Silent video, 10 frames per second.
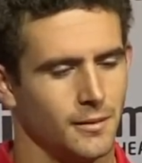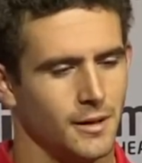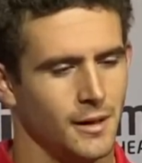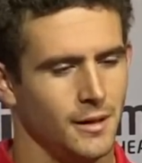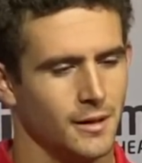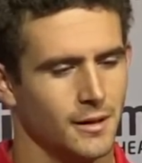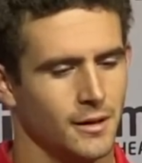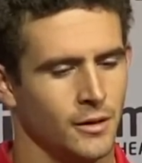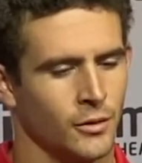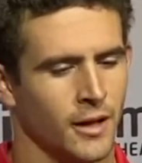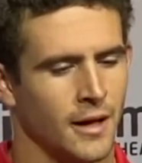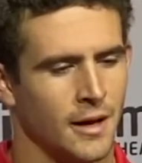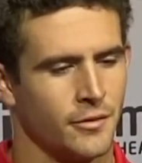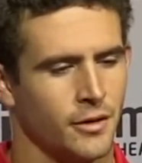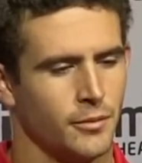He'll get
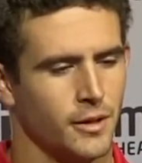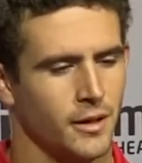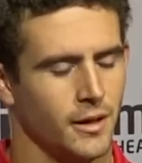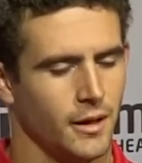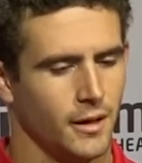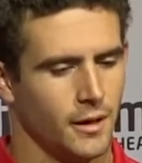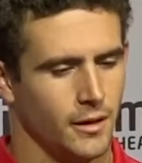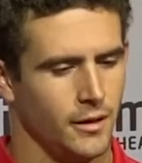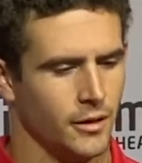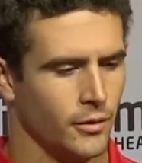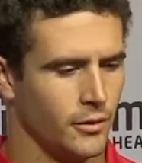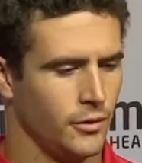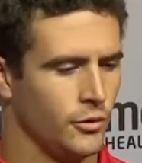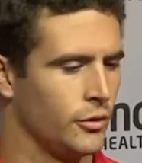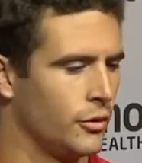after you, but you know,
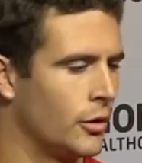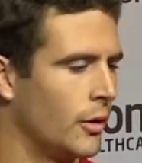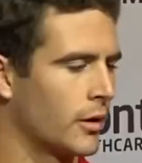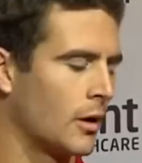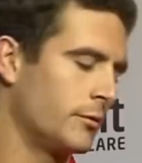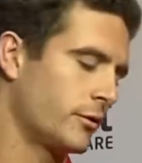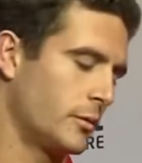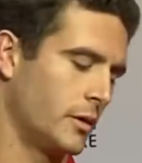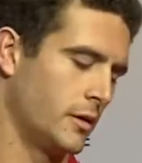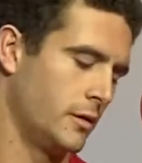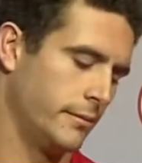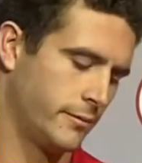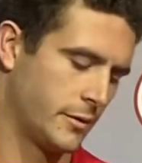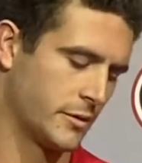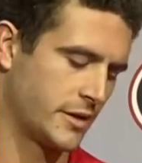you know it comes from a
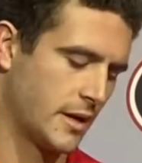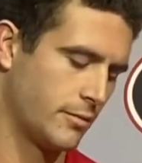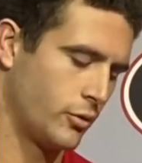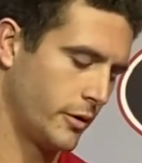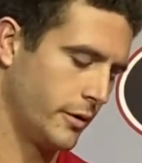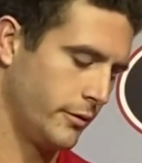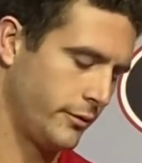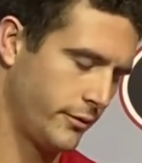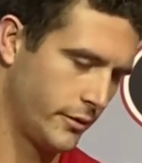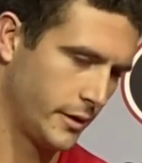standpoint of